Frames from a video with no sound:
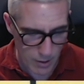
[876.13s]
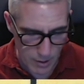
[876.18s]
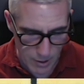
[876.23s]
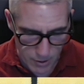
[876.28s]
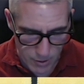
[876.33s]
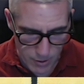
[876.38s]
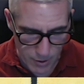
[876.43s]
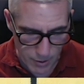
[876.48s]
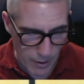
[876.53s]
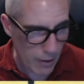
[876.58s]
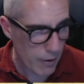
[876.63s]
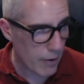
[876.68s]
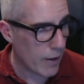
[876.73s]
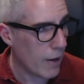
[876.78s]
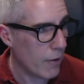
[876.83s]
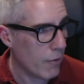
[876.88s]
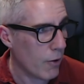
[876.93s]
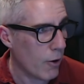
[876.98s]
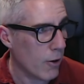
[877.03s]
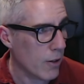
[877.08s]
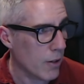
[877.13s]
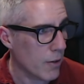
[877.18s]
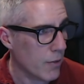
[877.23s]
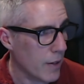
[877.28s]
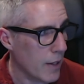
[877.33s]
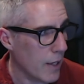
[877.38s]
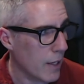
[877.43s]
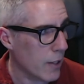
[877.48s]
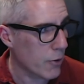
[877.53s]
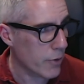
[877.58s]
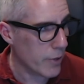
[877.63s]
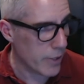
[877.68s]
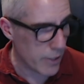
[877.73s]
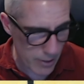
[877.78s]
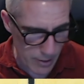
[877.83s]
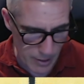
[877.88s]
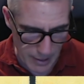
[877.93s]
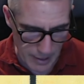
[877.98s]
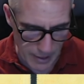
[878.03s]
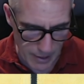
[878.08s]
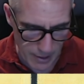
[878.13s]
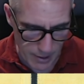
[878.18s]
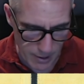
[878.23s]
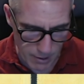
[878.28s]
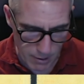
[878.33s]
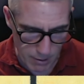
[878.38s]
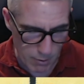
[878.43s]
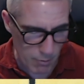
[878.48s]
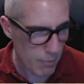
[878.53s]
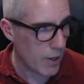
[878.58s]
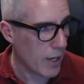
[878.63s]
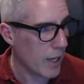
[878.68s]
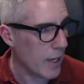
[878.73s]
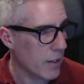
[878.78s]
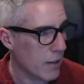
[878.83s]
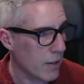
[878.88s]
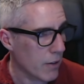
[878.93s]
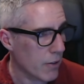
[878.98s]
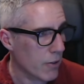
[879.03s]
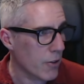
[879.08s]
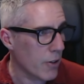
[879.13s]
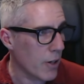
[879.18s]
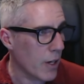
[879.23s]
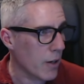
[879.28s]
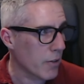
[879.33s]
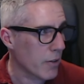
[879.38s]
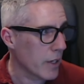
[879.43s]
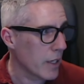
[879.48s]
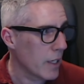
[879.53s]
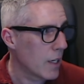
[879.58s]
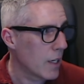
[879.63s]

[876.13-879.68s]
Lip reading: So now I have all of the entries in my dictionary.